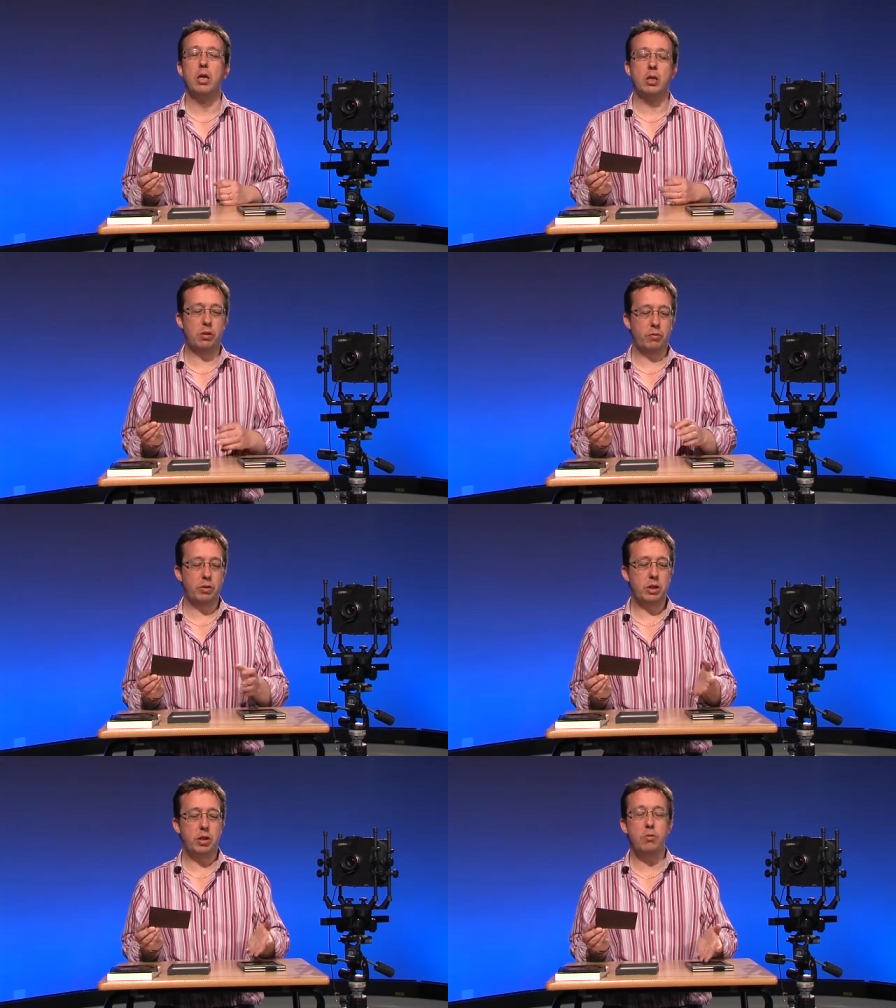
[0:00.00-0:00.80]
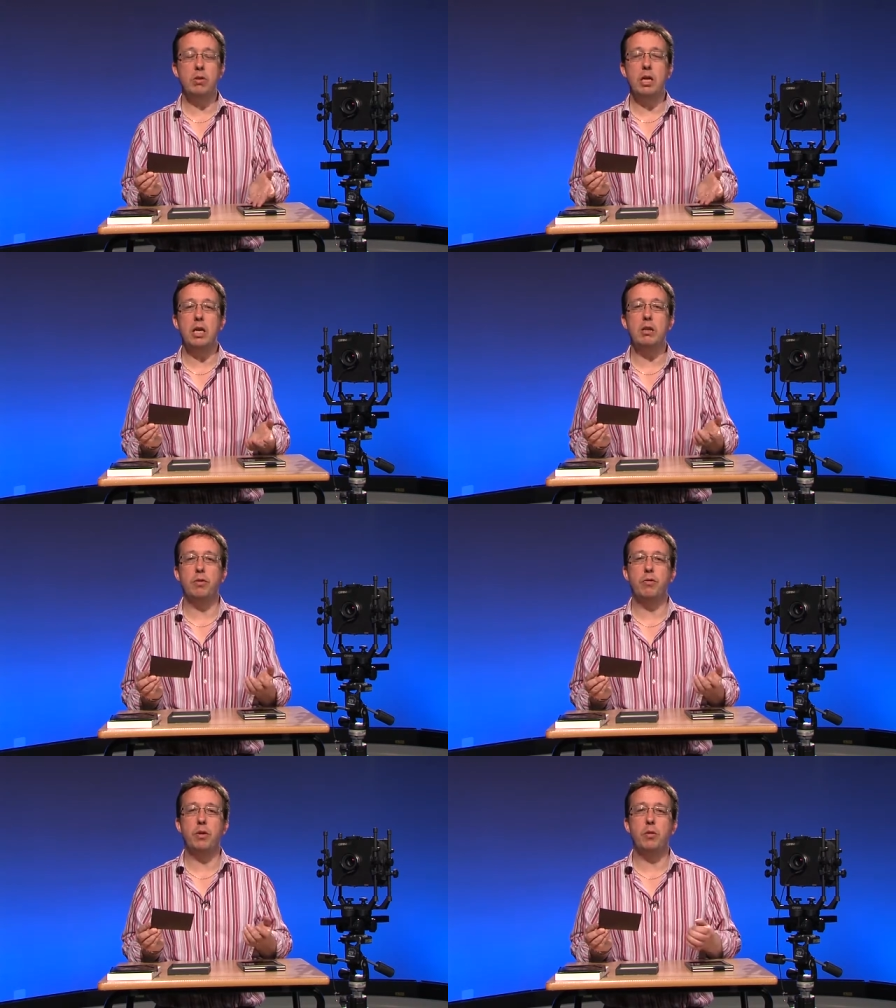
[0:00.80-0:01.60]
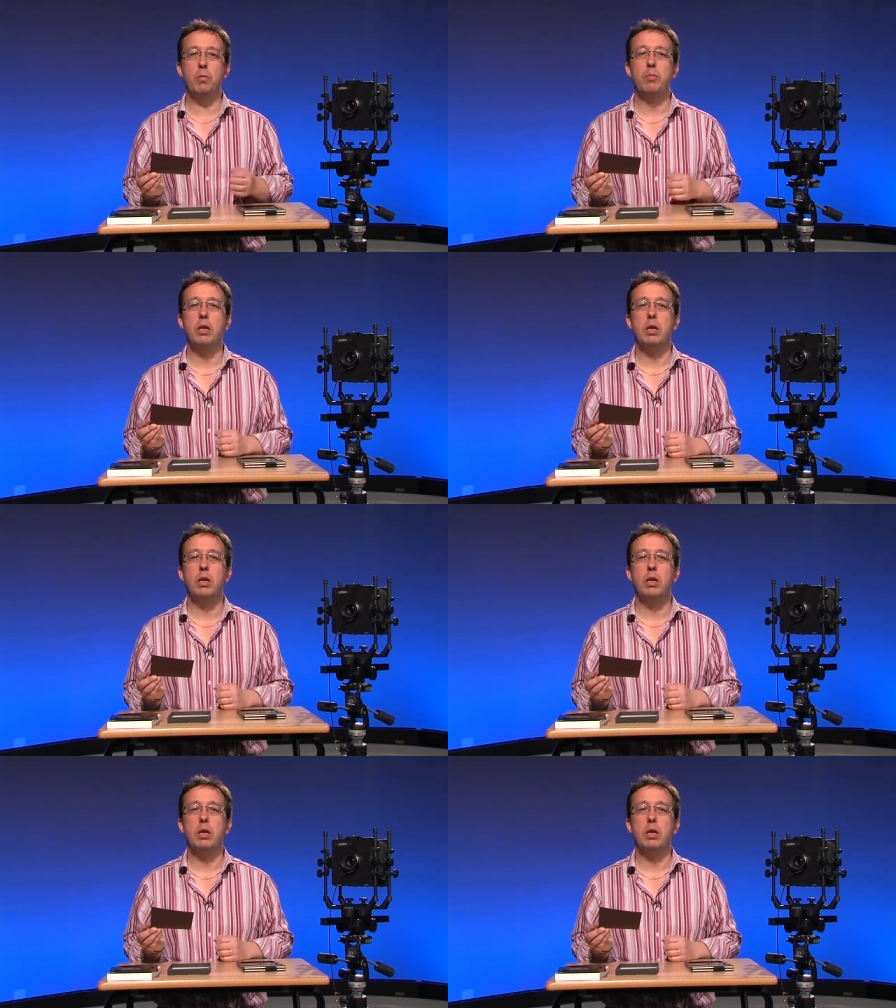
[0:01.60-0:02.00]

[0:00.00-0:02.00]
because obviously you need the film,